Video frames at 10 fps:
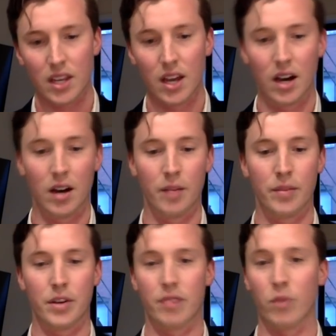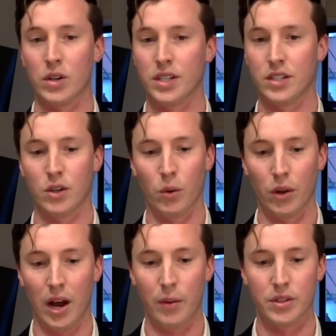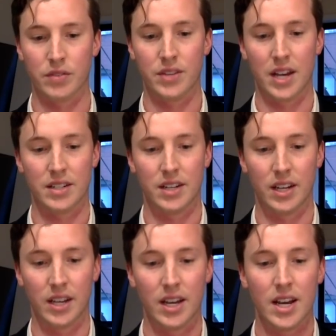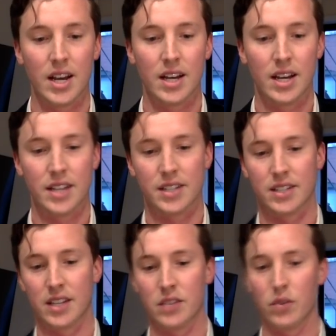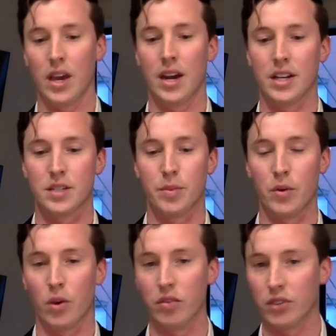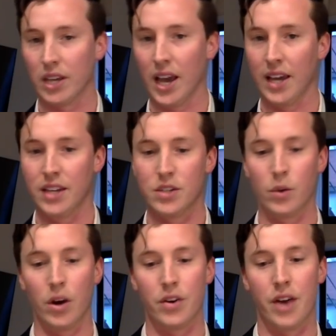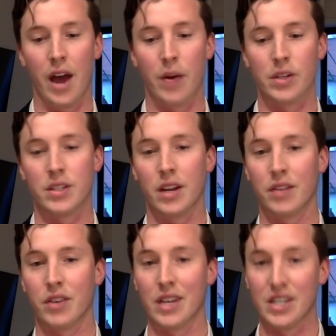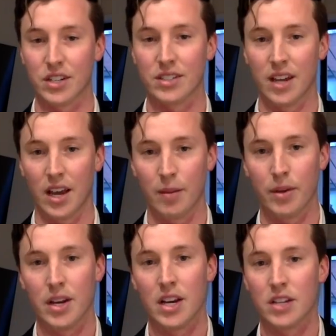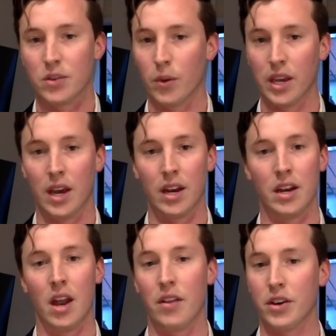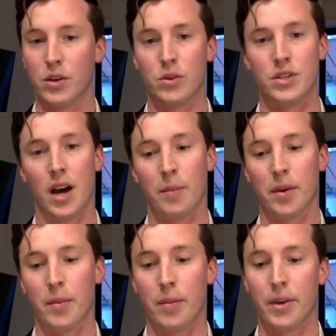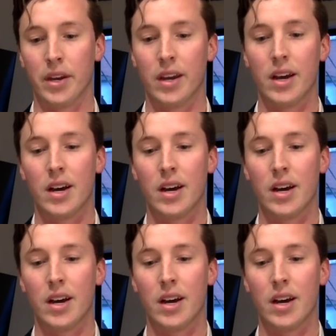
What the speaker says: There are 14 total hours of testing, and successful candidates spend roughly 80 to 100 hours studying for each exam. So again, another huge time commitment.